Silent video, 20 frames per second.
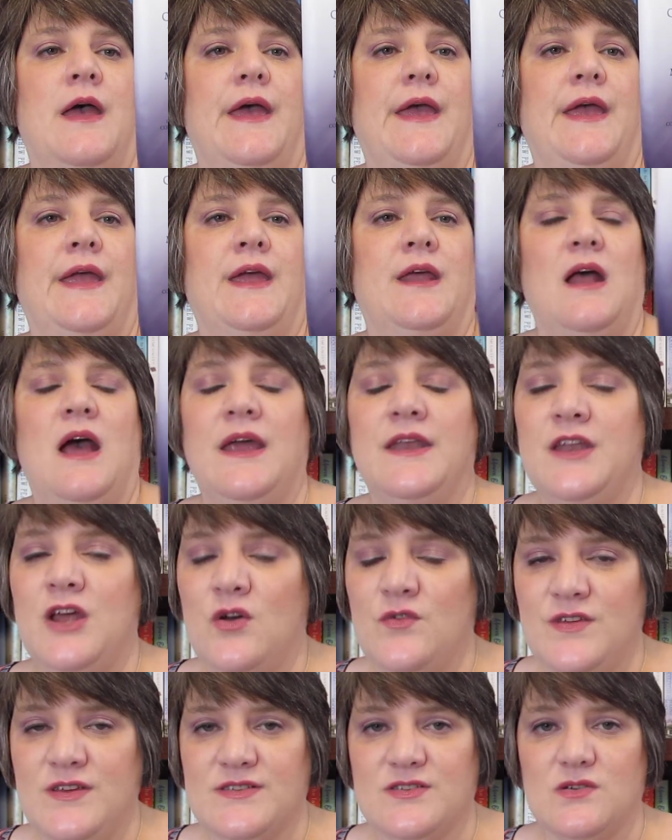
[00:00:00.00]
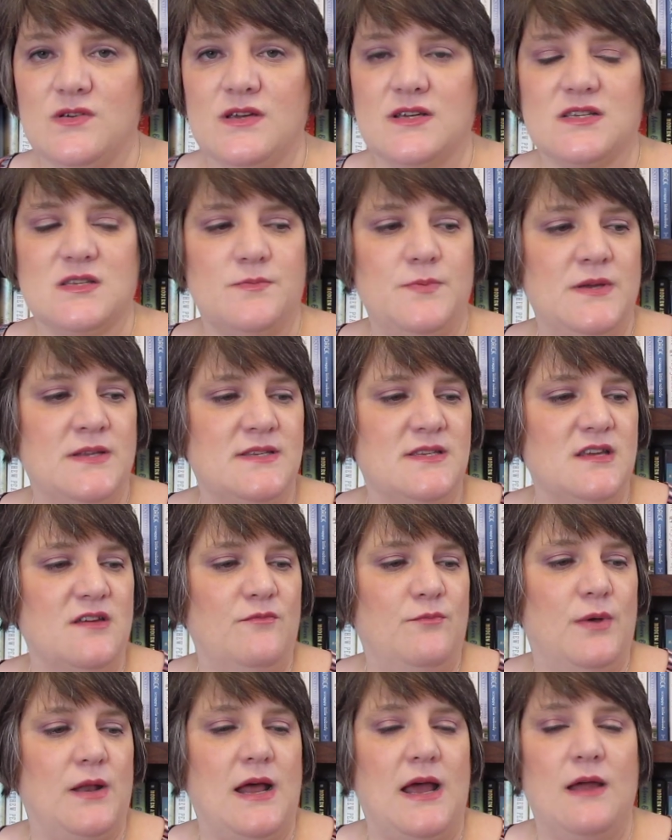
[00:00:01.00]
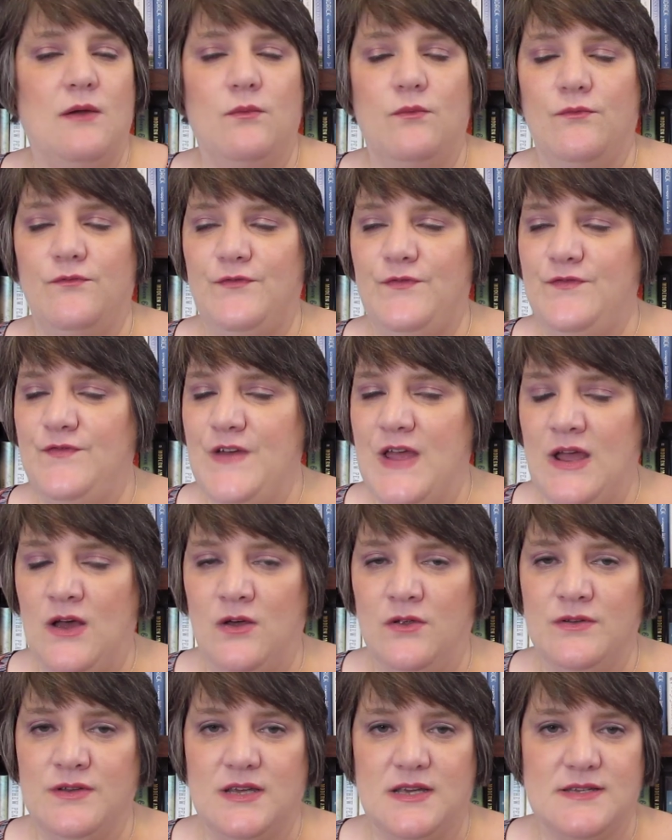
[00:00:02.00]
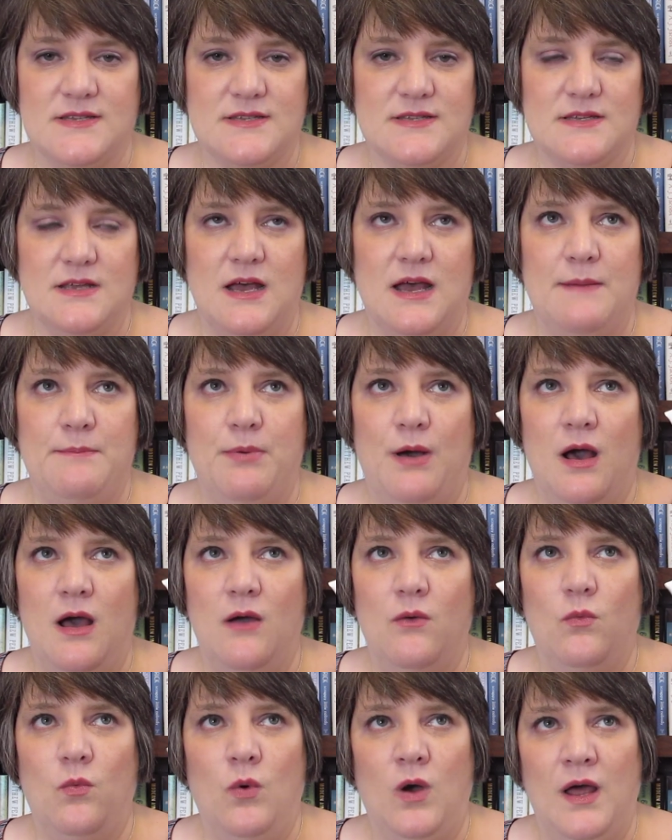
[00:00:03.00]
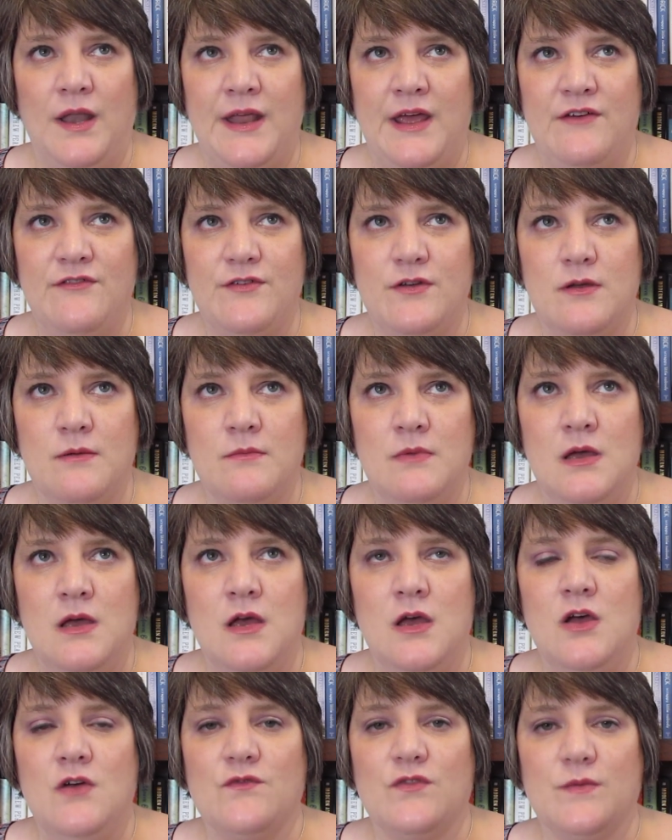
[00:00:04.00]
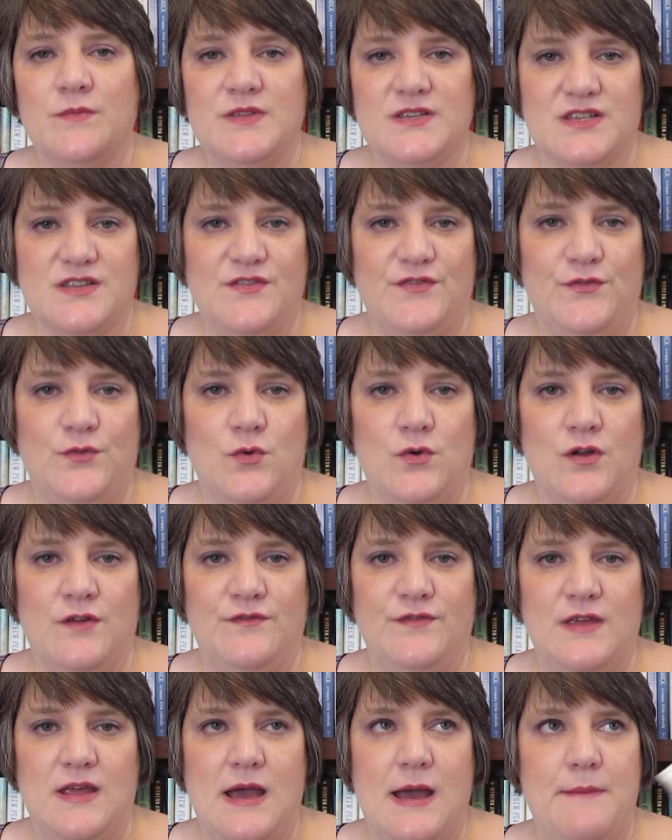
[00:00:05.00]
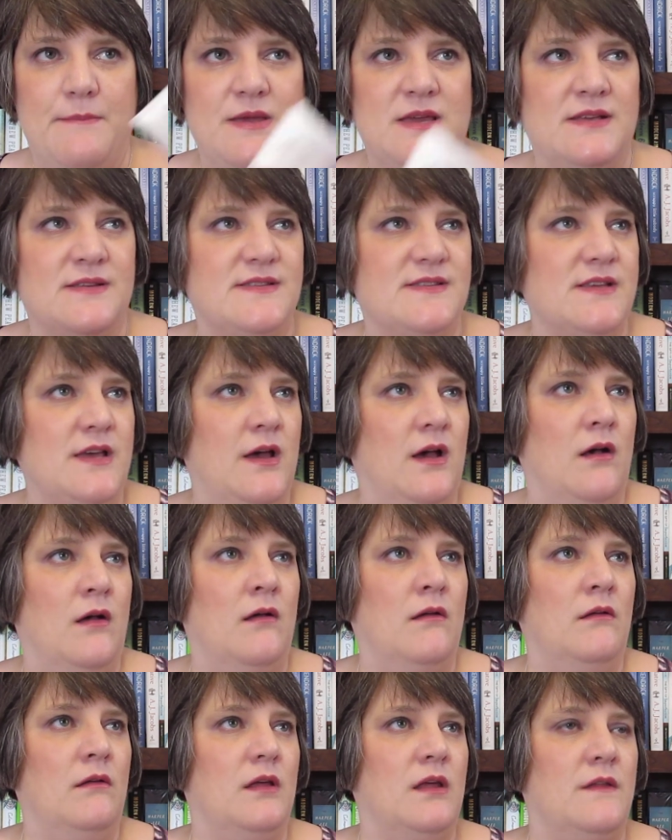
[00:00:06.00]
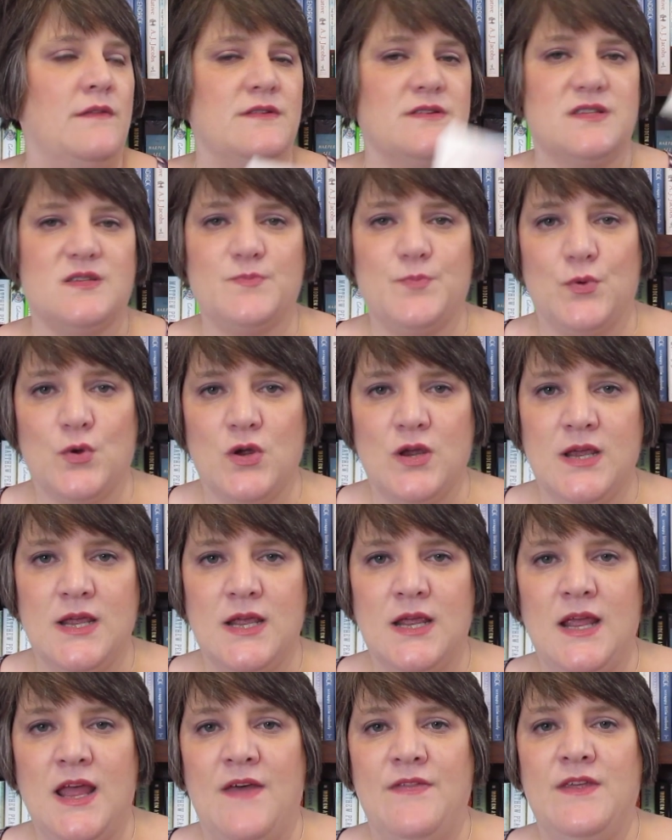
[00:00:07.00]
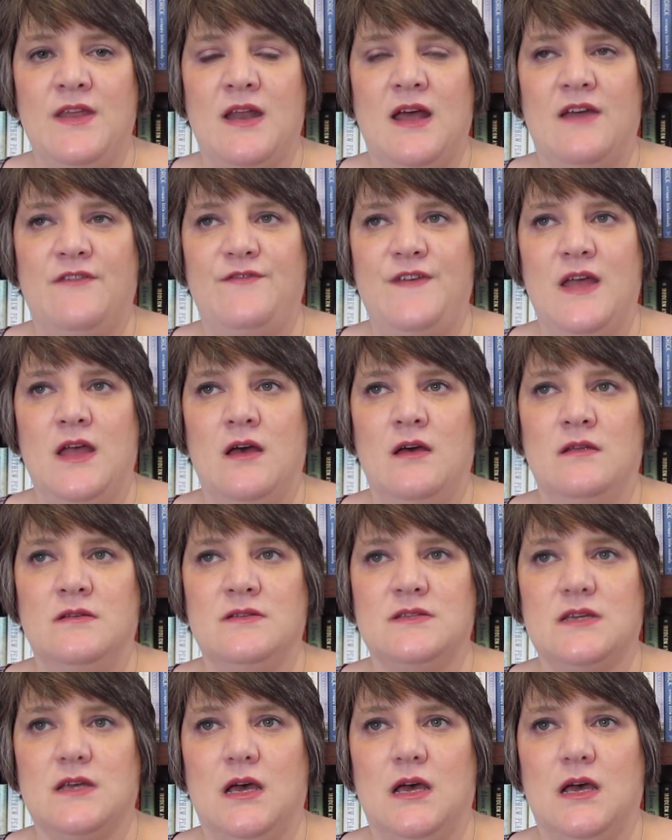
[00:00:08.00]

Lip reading: And I know these are expensive, but I bought one of them from the Sephora VIB sale in the spring, and then I found